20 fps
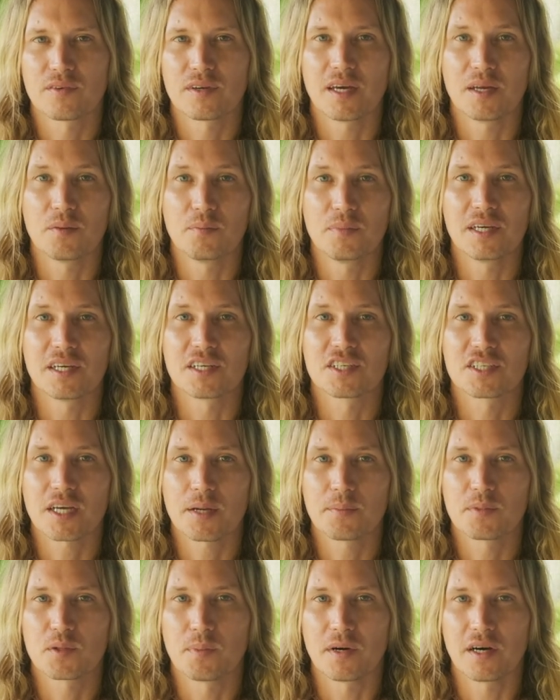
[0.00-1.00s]
and being
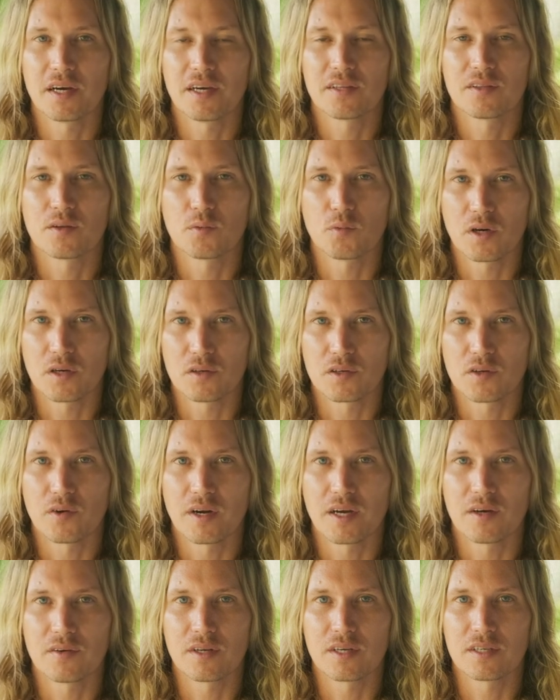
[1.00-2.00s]
shaped by the world
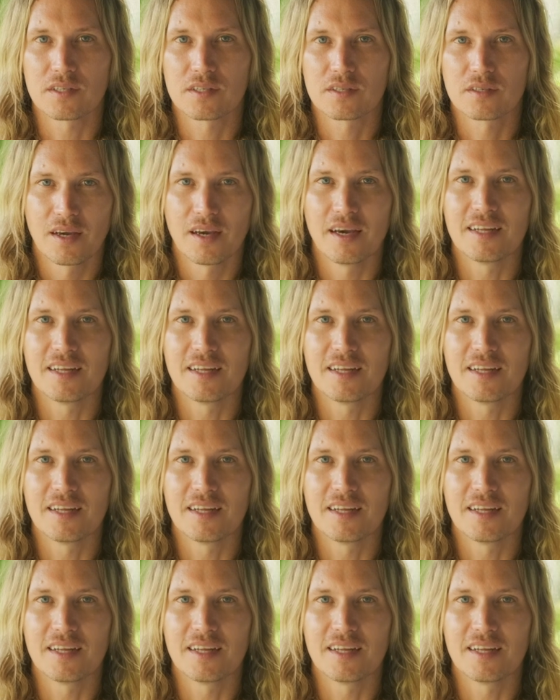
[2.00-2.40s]
around us.